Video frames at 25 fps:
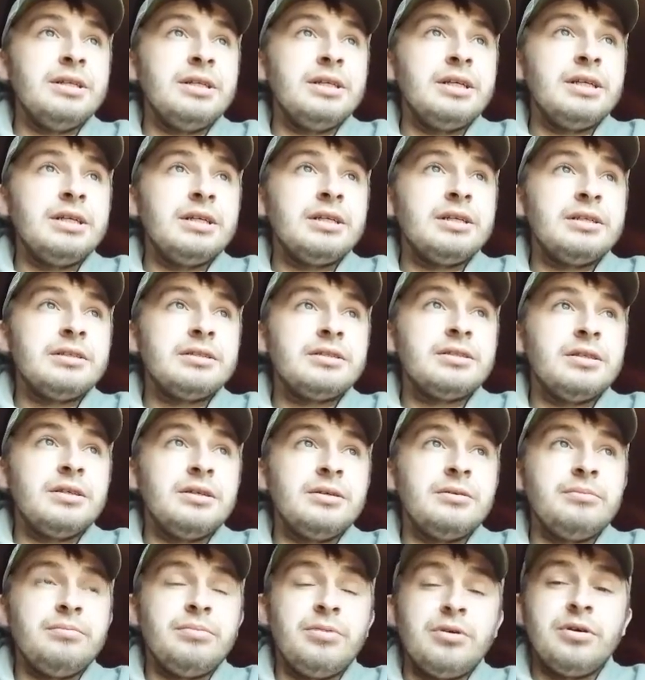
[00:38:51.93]
and that,
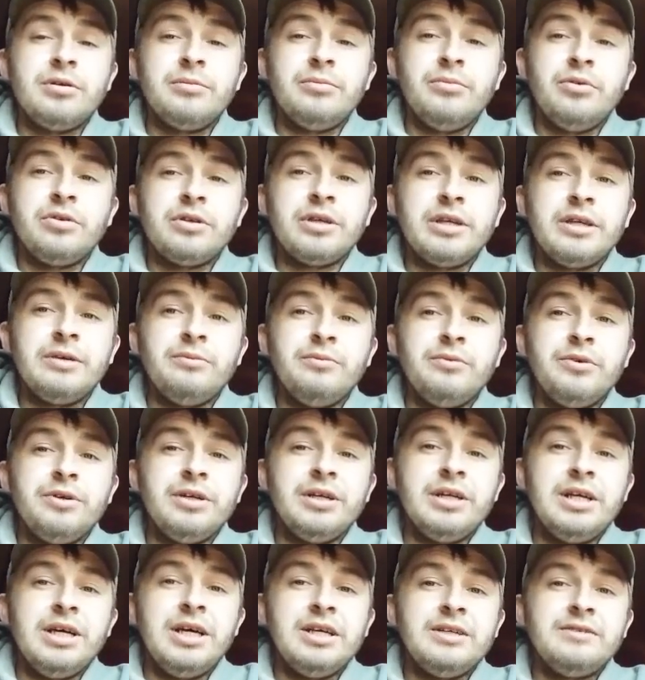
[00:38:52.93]
so probably might get
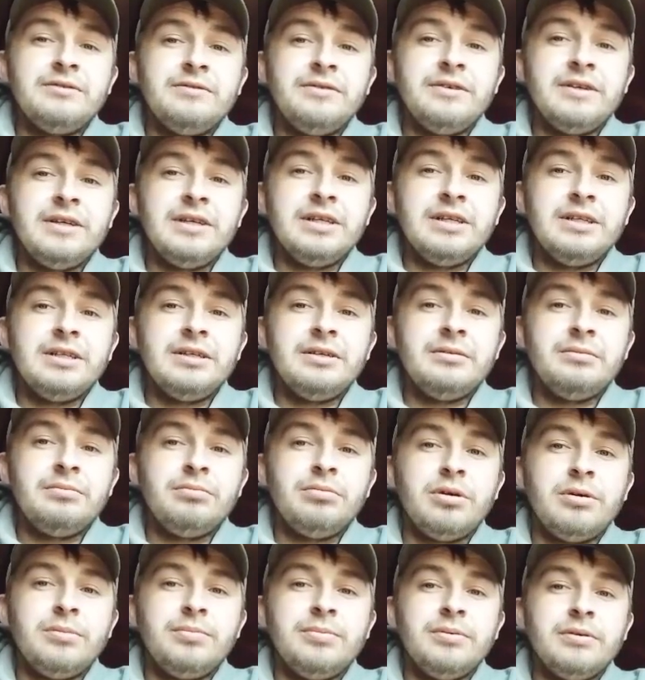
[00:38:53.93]
one last
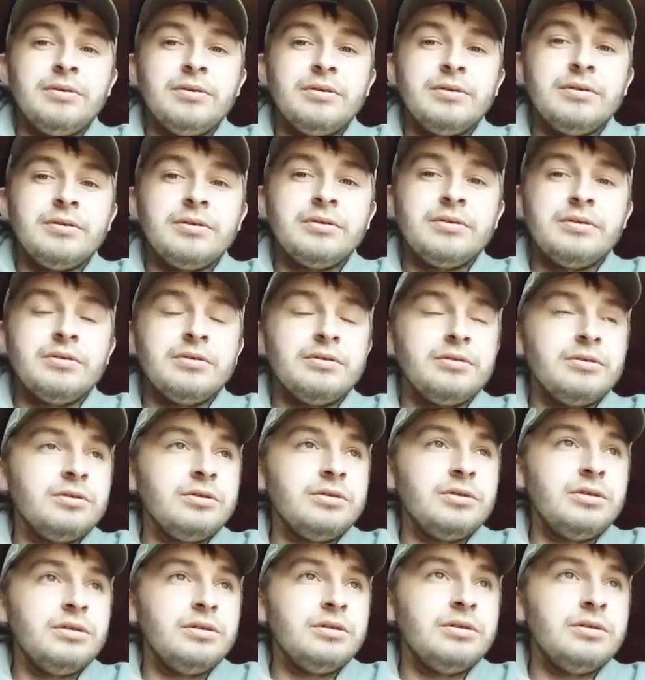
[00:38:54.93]
proper
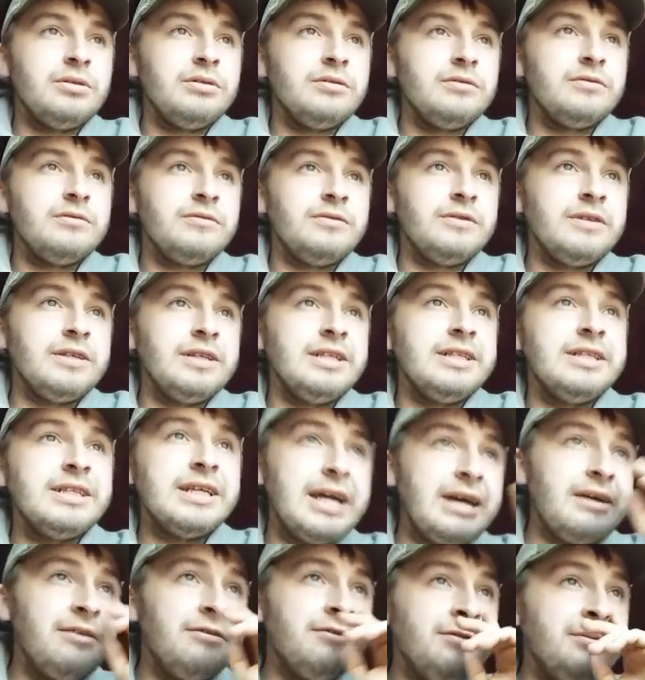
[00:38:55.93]

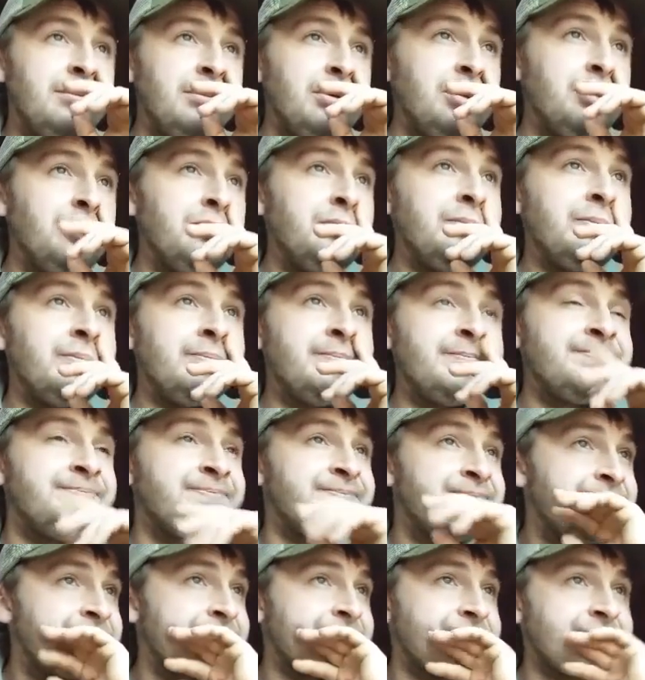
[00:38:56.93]
feed out of them all
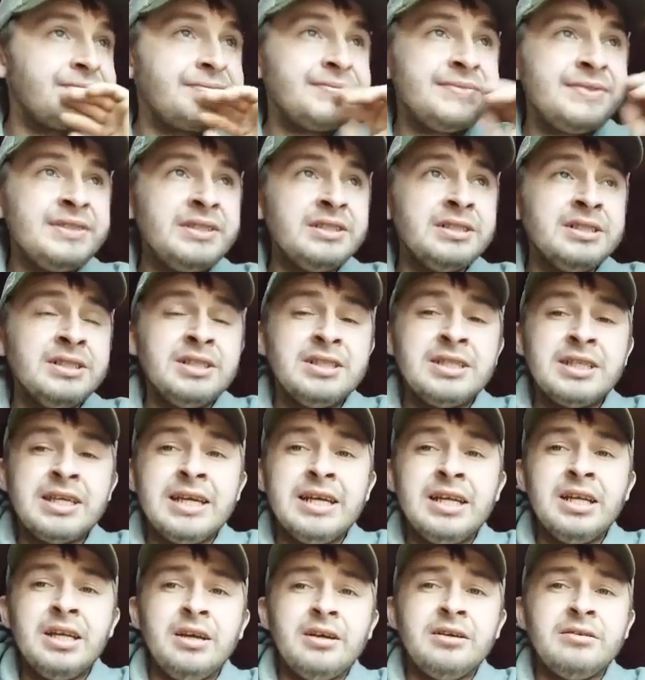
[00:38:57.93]

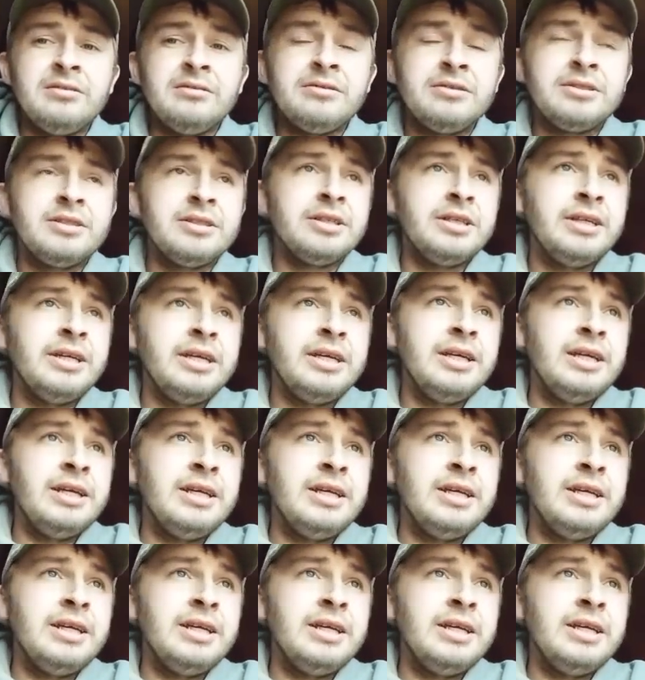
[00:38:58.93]
to get loads,